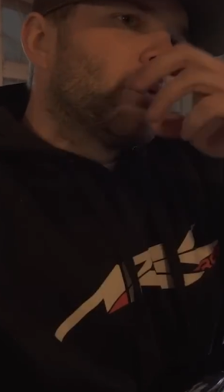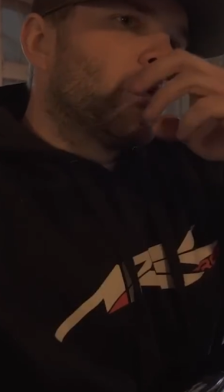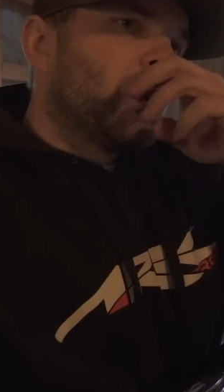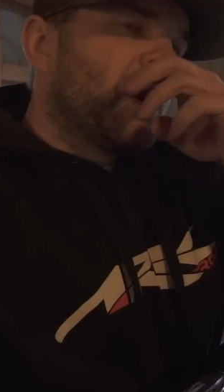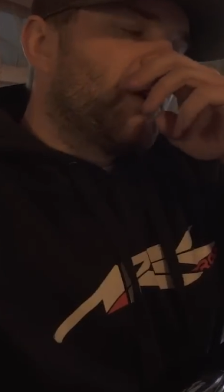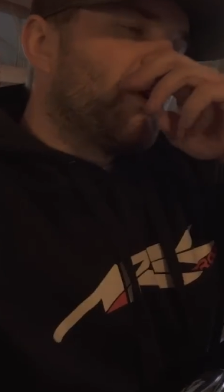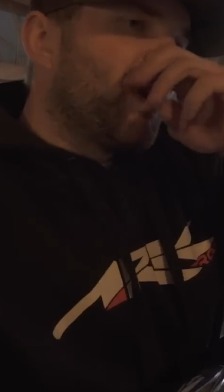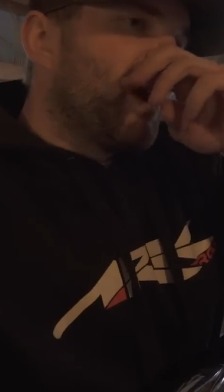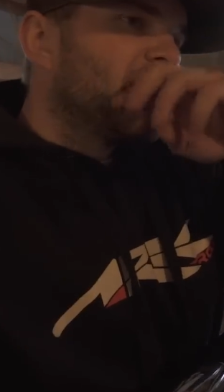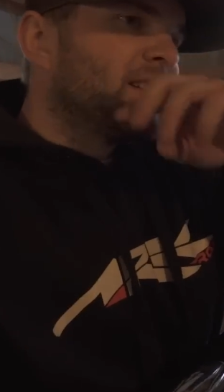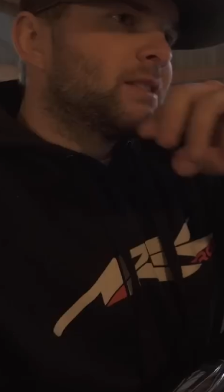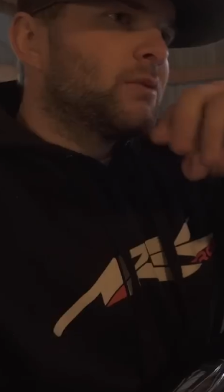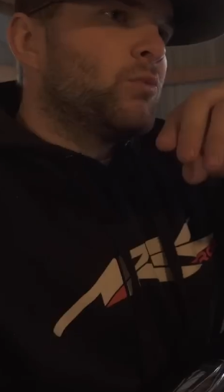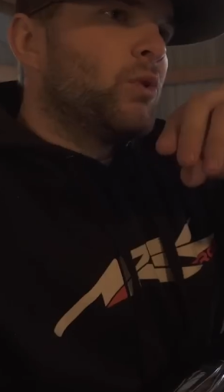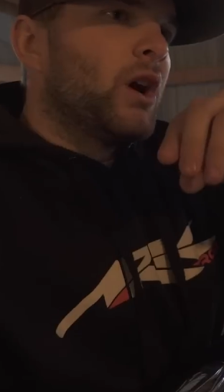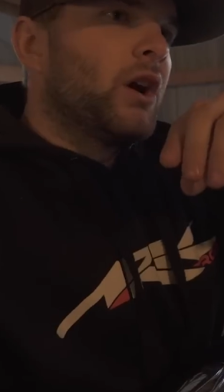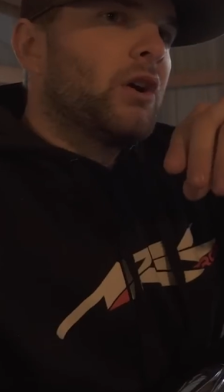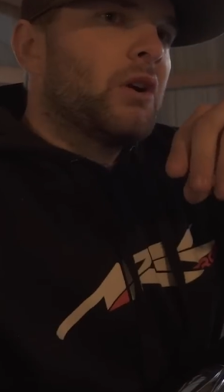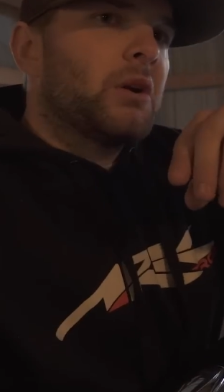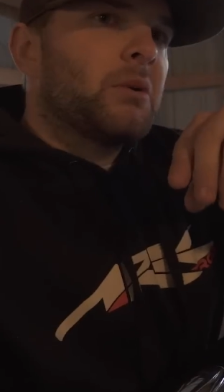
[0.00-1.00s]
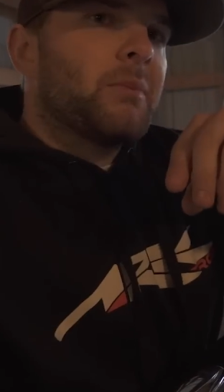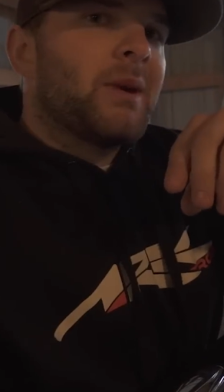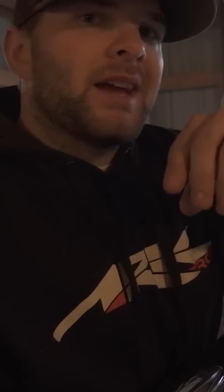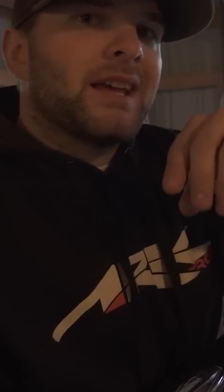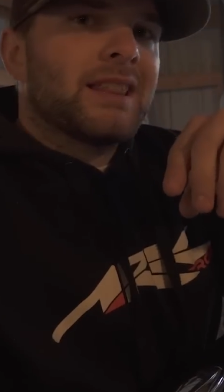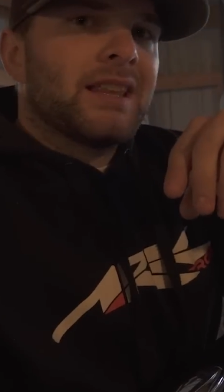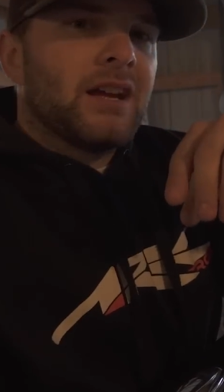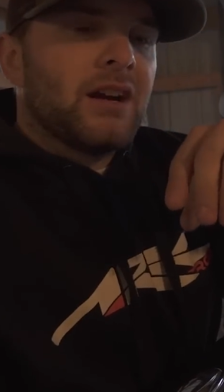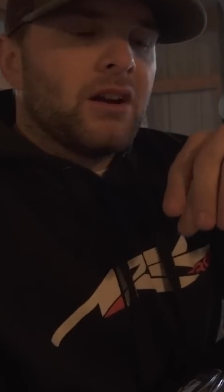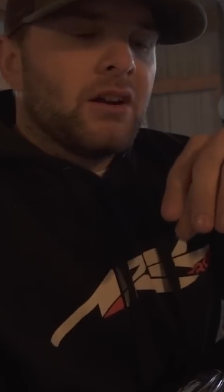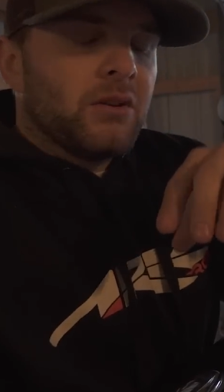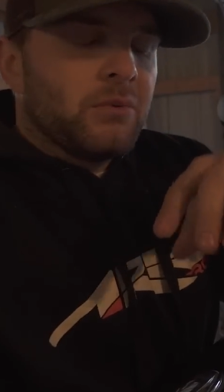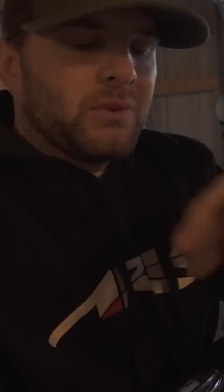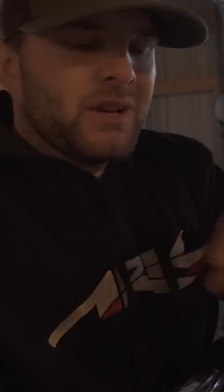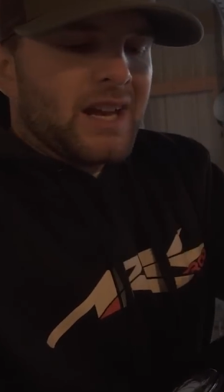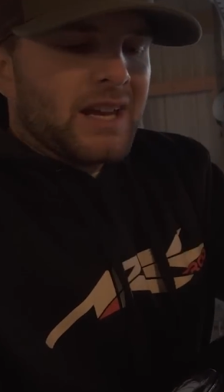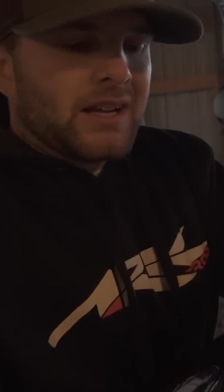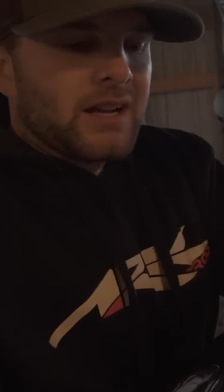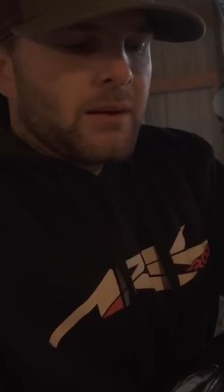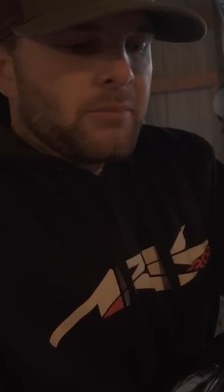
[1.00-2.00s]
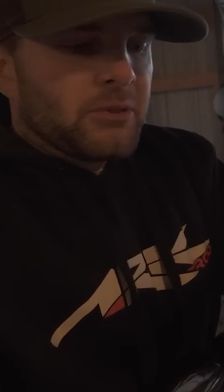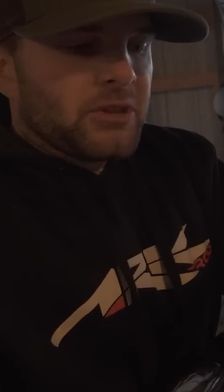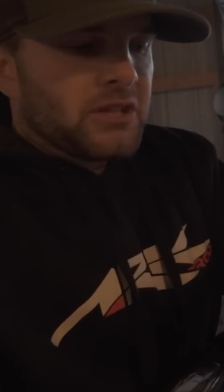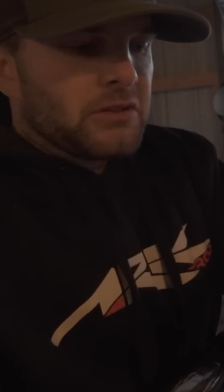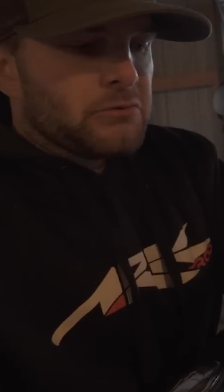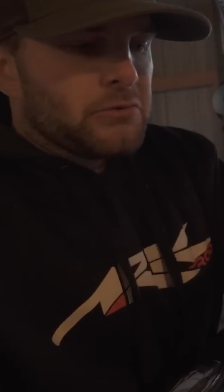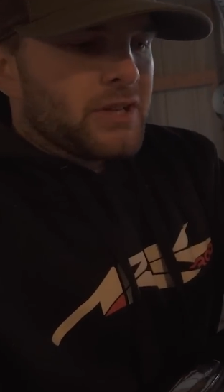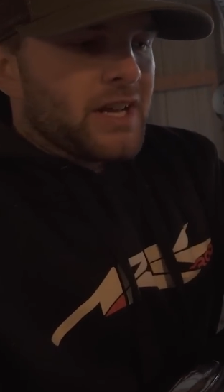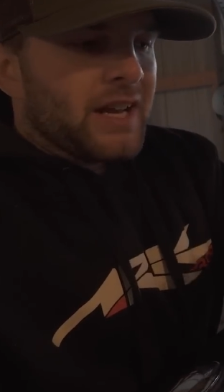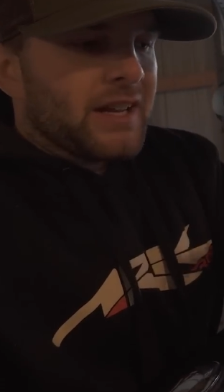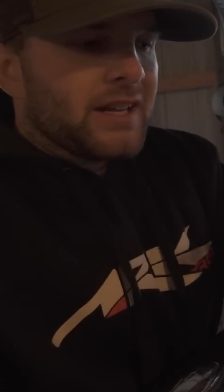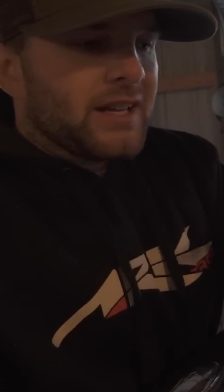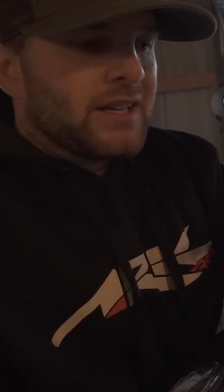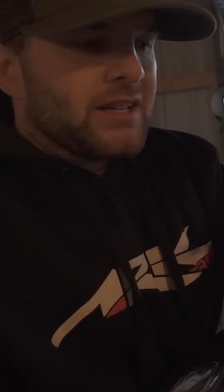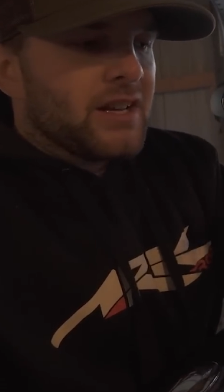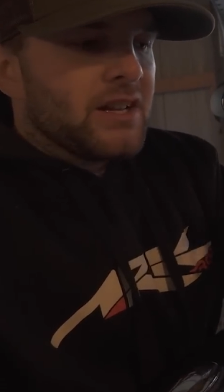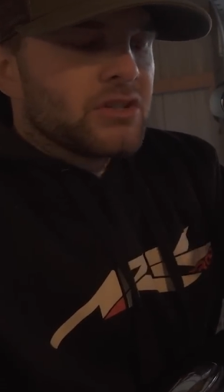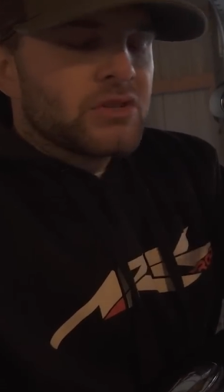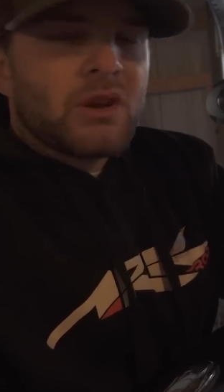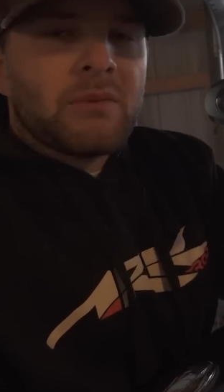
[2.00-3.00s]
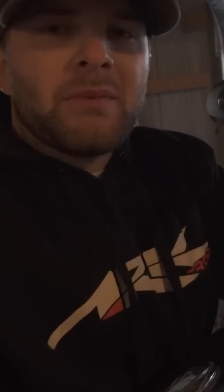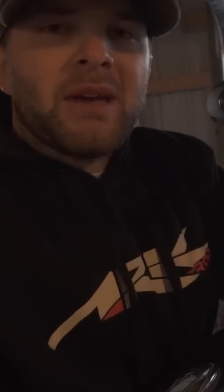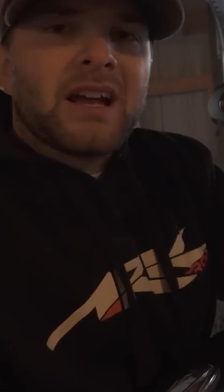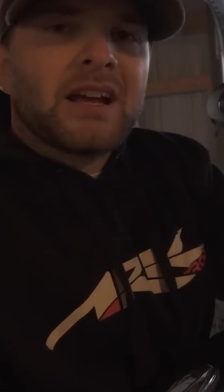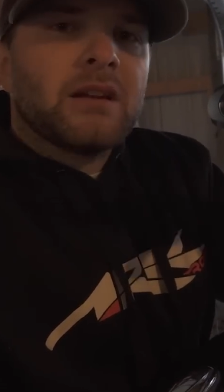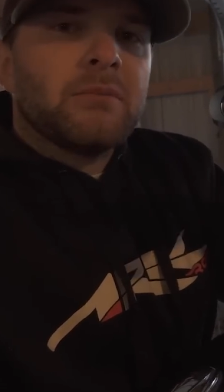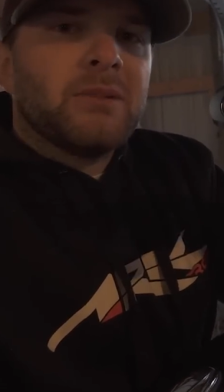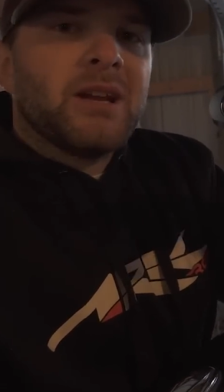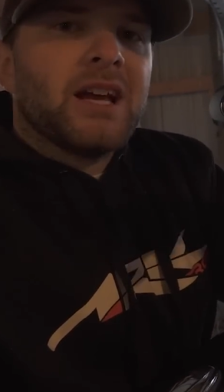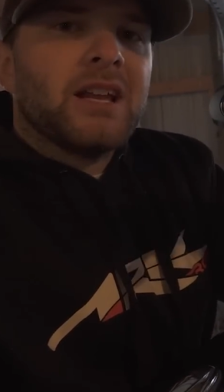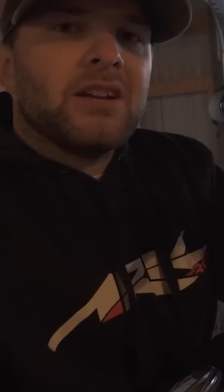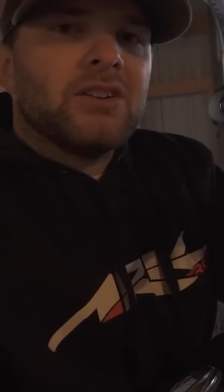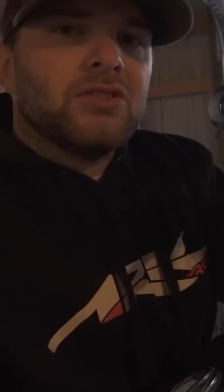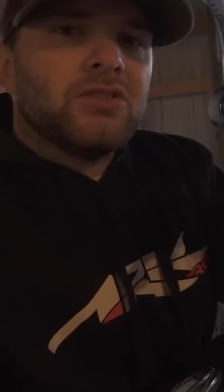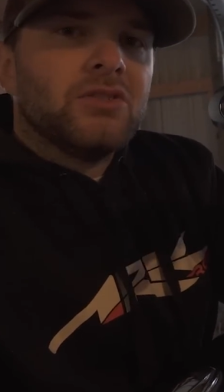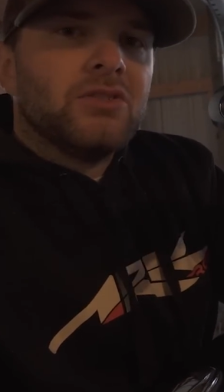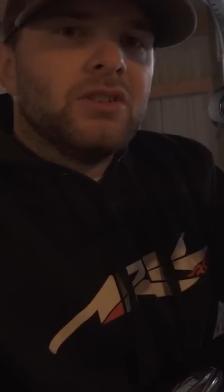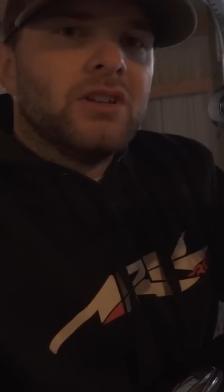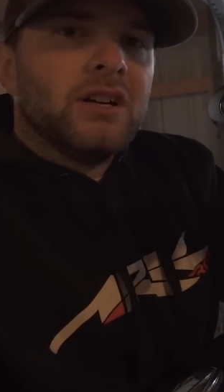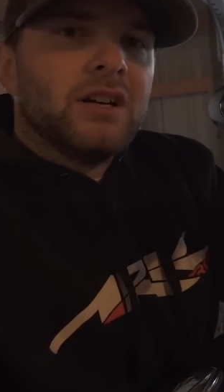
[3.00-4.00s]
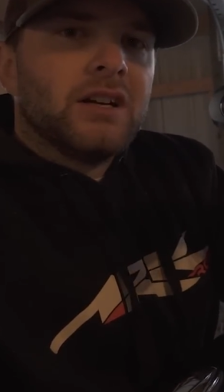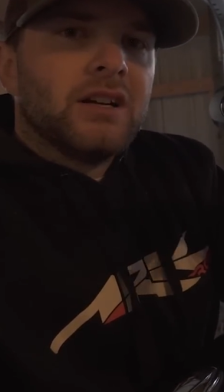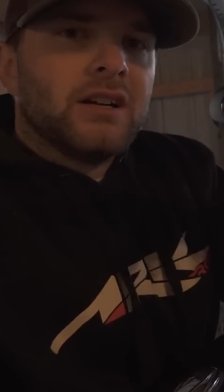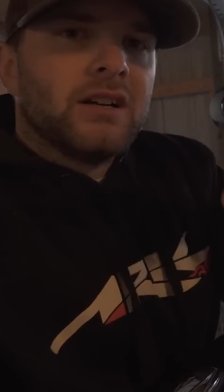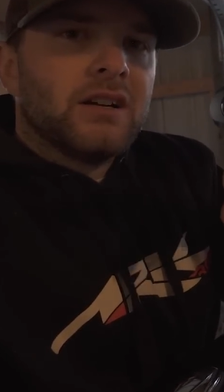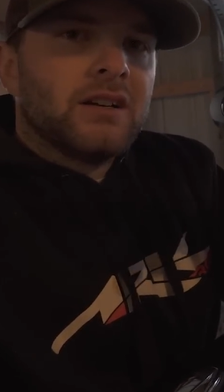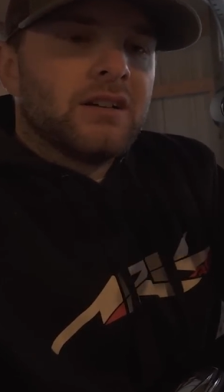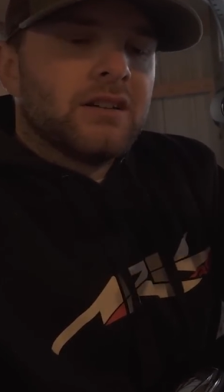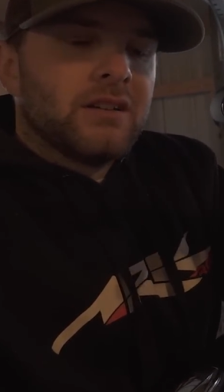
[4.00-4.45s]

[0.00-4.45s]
rerun some wiring back there. we got a couple things we got to get done, so I'm not going to be on here too long.